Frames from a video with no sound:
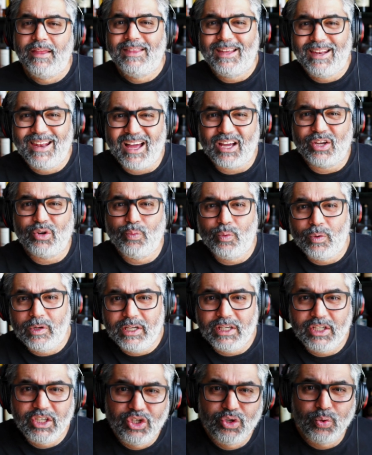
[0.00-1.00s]
The
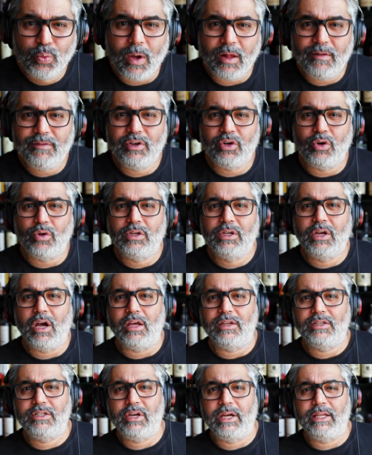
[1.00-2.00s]
Lagavulin 12-year-old
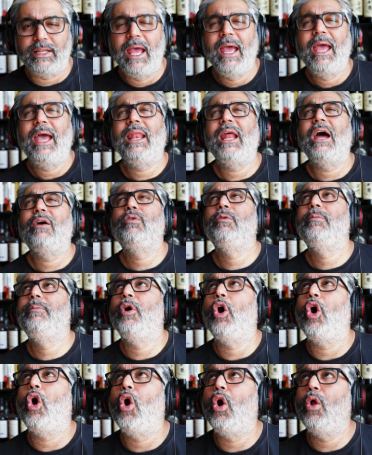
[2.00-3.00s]
cask strength. And I will
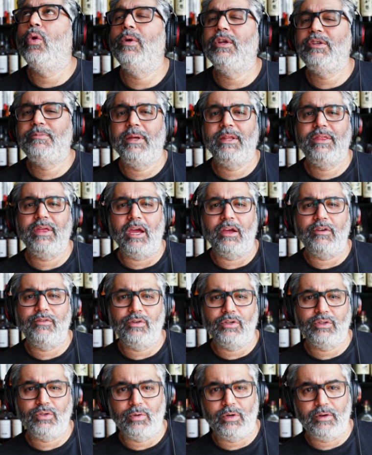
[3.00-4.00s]
always be
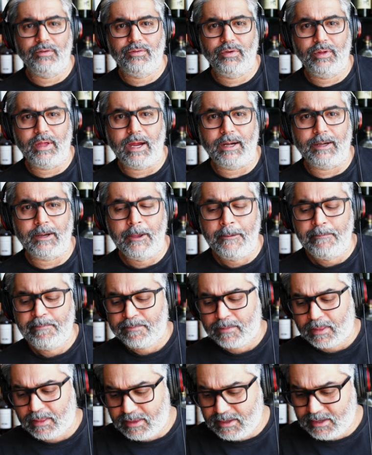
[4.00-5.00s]
thankful to her for that.
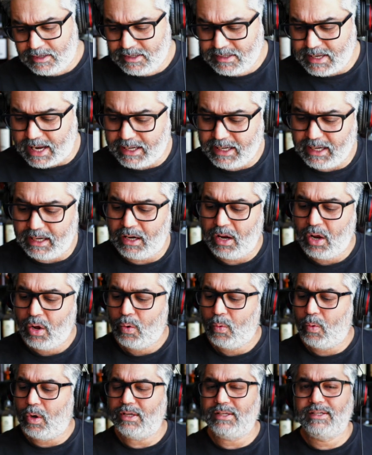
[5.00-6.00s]
Second
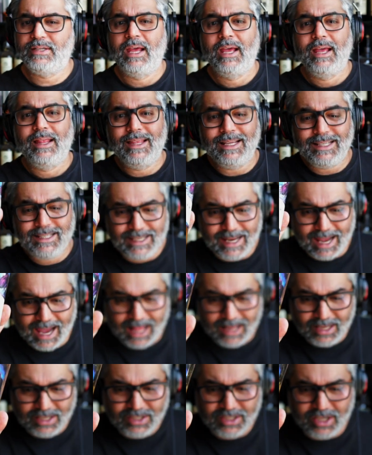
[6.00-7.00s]
was the
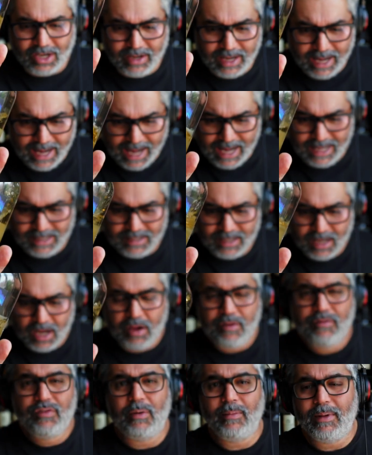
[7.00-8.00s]
Talisker 8
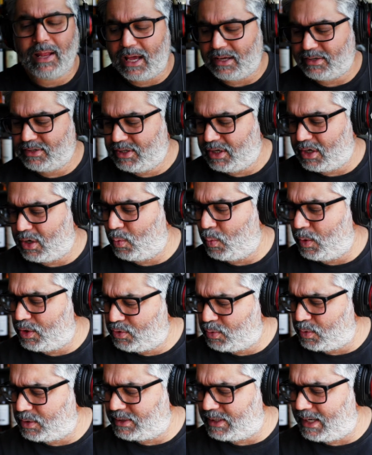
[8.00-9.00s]
from last year,
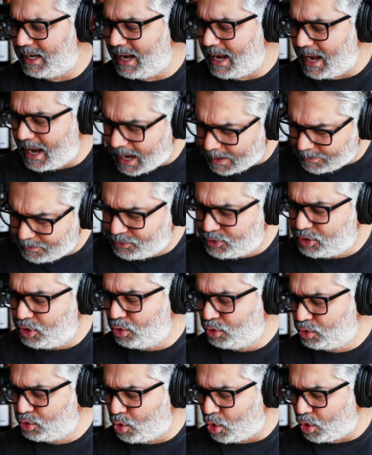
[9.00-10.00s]
which was an
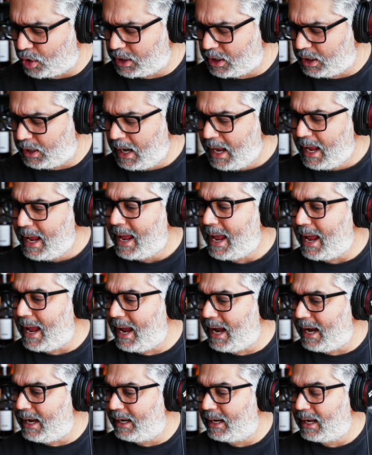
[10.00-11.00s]
absolute corker.
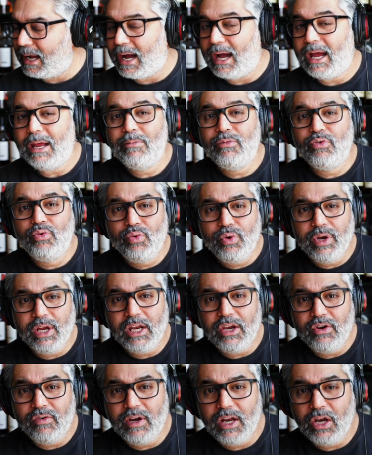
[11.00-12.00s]
And I'm
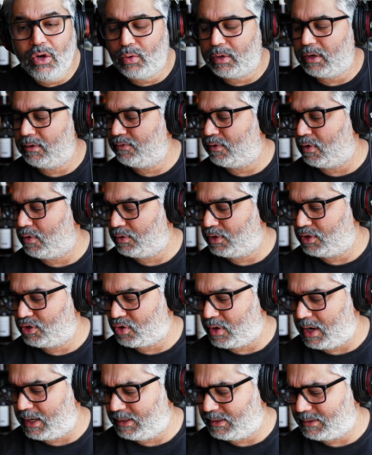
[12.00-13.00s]
really, really looking forward to
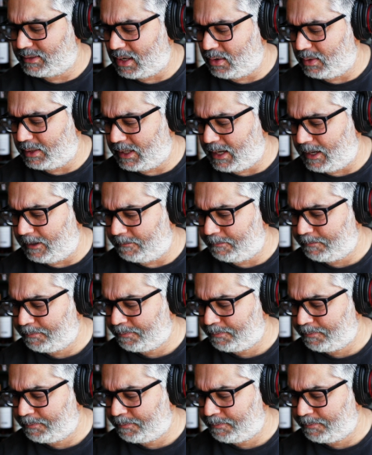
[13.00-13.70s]
trying this out again.